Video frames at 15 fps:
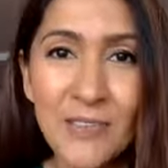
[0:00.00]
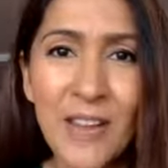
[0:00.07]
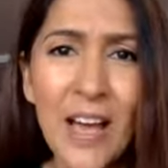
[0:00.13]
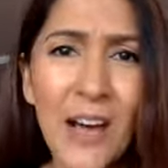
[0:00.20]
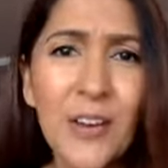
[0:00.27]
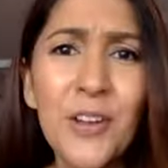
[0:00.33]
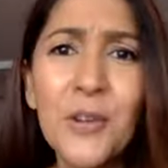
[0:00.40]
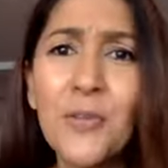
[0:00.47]

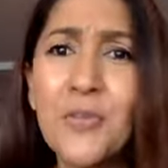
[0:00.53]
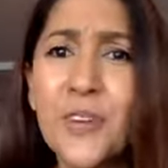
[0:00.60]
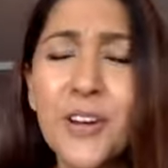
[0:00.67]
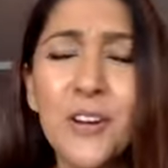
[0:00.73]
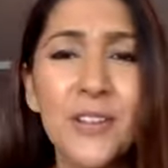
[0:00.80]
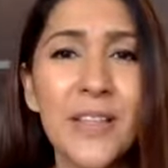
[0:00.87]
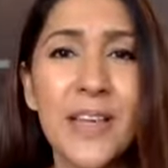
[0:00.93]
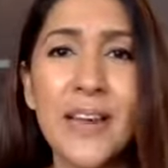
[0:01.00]
How do you
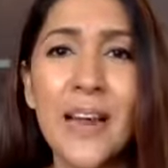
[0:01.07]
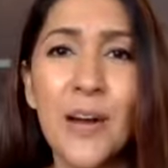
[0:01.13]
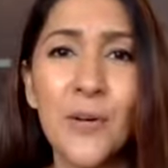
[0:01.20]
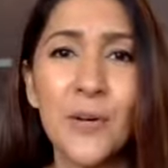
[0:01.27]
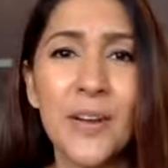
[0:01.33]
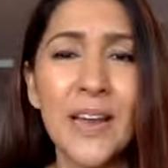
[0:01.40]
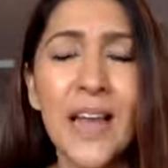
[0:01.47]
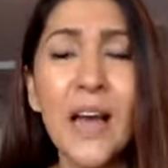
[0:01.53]
figure that out?
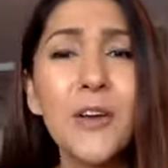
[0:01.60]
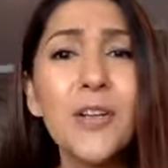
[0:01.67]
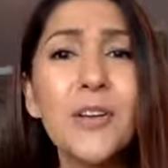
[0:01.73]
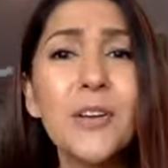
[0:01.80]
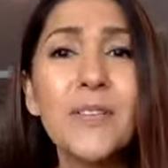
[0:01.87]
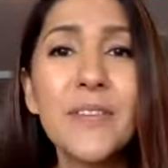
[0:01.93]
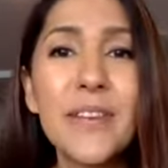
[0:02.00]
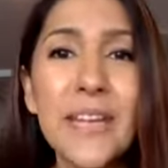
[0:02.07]
And how do you
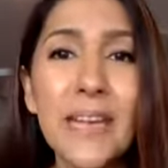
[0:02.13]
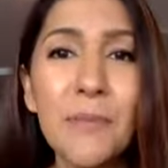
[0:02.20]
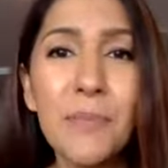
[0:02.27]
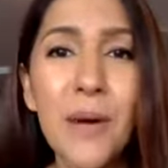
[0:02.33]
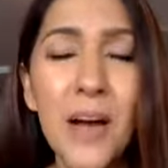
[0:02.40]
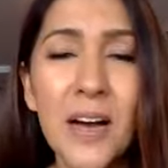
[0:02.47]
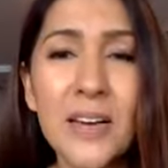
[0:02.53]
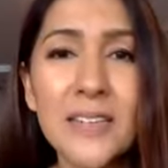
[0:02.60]
even get
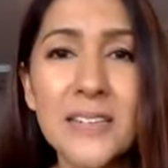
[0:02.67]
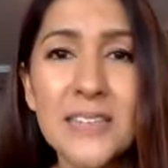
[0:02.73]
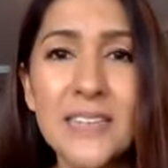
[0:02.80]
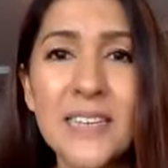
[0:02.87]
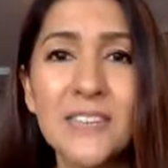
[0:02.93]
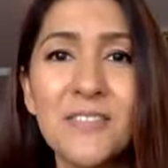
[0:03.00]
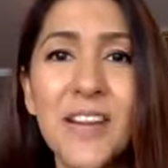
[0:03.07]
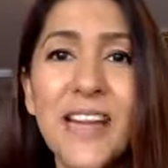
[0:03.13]
past
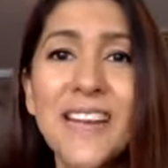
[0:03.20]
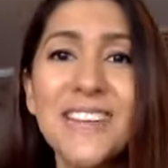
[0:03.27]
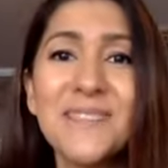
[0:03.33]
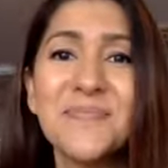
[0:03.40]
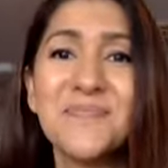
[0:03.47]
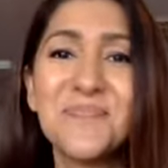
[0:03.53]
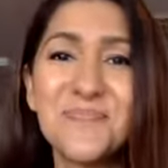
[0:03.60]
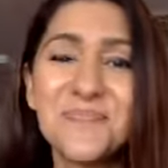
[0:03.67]
it, right?
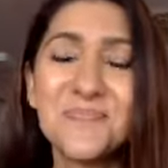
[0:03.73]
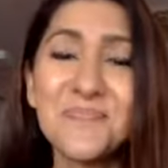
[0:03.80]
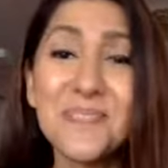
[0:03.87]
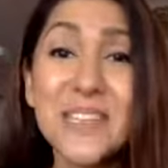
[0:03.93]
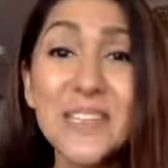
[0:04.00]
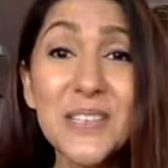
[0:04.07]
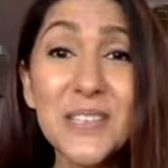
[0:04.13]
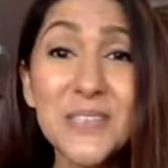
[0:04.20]

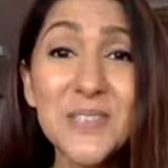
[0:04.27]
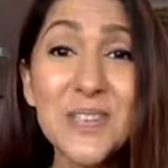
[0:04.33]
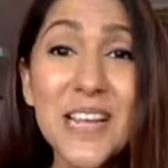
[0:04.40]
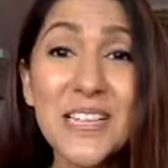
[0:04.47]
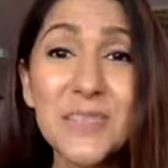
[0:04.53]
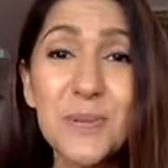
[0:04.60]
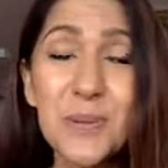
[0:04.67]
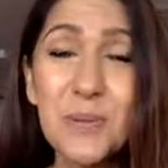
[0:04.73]
So
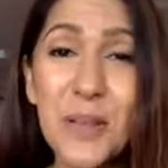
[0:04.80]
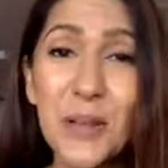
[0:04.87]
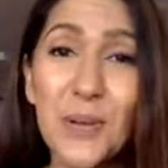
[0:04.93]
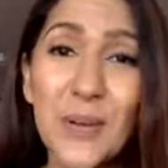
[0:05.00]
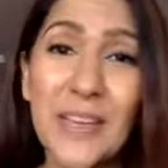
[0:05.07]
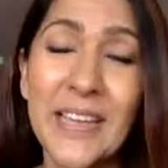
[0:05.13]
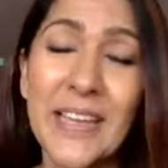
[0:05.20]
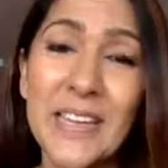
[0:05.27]
that's what we are
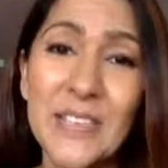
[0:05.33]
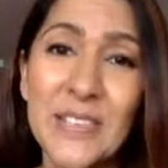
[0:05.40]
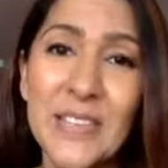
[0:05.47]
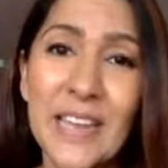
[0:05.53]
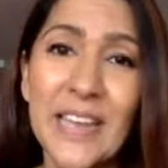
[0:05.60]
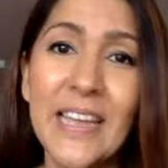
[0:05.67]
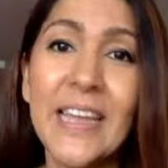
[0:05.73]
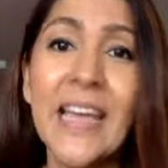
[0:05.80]
looking at
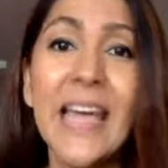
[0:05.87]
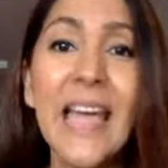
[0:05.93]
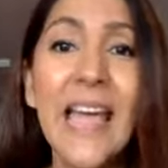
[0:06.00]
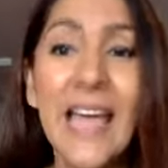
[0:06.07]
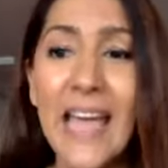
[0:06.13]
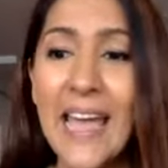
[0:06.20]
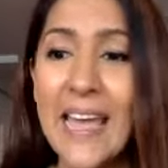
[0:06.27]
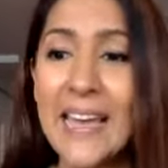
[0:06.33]
today.
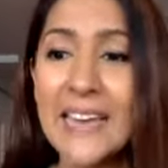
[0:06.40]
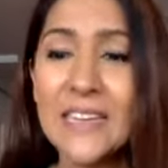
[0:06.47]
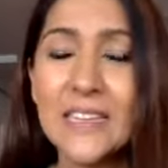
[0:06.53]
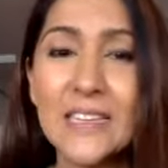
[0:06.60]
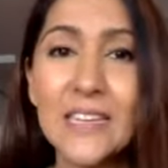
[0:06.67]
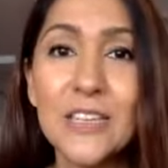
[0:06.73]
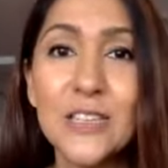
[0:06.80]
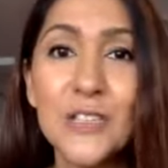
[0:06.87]
And
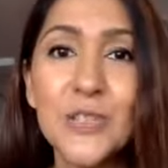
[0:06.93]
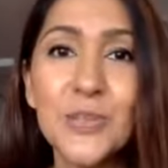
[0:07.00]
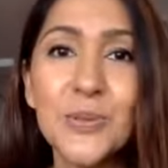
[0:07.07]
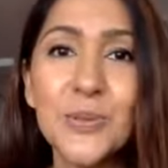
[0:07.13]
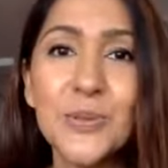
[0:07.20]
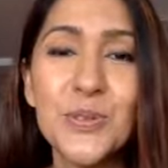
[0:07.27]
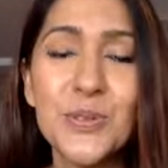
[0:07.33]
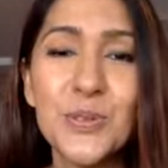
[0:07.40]

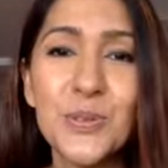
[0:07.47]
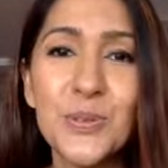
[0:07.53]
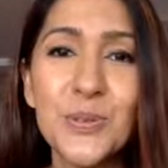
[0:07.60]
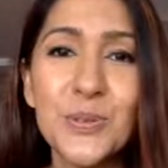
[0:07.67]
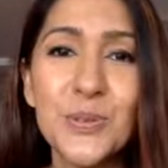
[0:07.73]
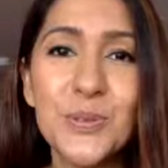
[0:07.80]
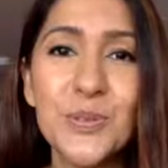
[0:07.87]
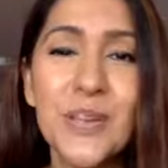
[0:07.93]
to
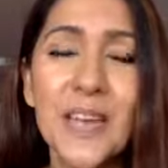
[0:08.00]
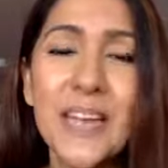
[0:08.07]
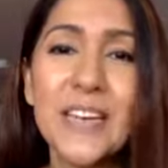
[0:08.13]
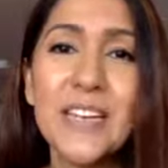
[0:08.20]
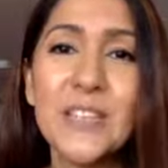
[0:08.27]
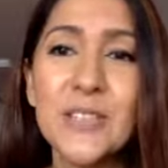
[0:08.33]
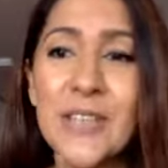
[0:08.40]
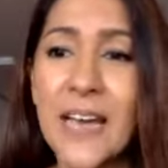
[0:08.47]
get
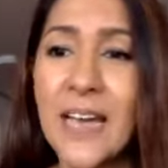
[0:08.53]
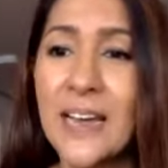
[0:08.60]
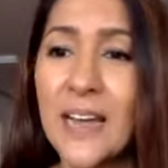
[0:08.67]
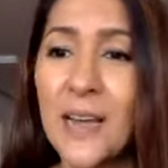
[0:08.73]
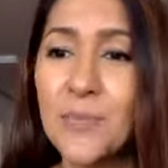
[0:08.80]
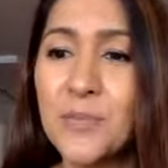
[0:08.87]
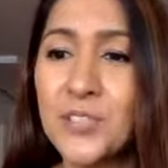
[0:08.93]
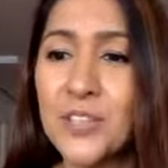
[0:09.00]
into that,
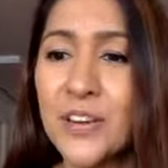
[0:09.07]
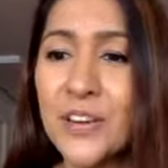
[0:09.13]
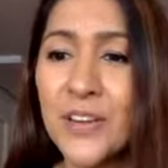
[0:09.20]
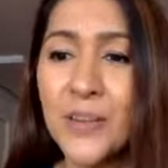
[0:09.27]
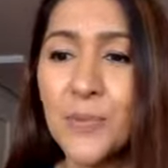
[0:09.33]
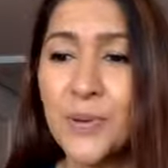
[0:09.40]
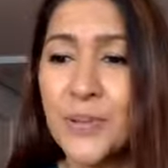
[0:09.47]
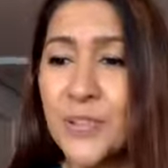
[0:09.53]
I'm sharing
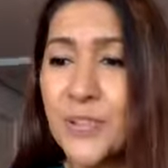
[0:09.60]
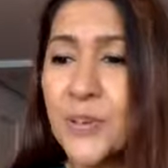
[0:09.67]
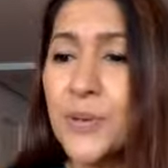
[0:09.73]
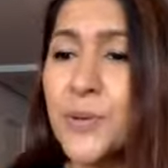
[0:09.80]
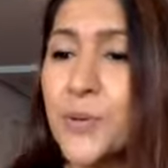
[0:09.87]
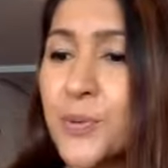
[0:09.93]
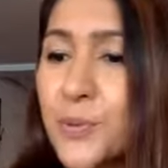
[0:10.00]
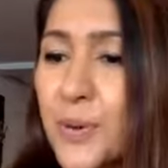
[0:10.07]
with
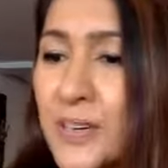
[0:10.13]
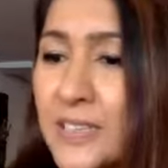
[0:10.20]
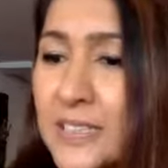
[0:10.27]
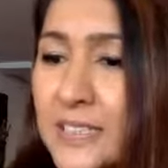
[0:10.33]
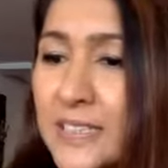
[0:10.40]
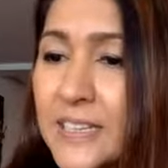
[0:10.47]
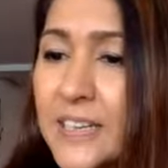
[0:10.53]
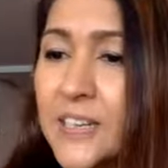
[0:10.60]
you, where is
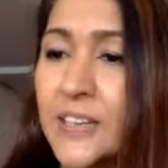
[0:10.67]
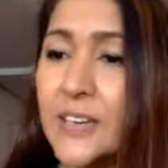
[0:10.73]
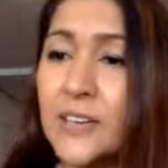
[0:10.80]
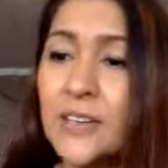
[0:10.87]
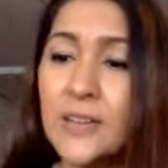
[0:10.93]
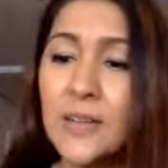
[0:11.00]
it here?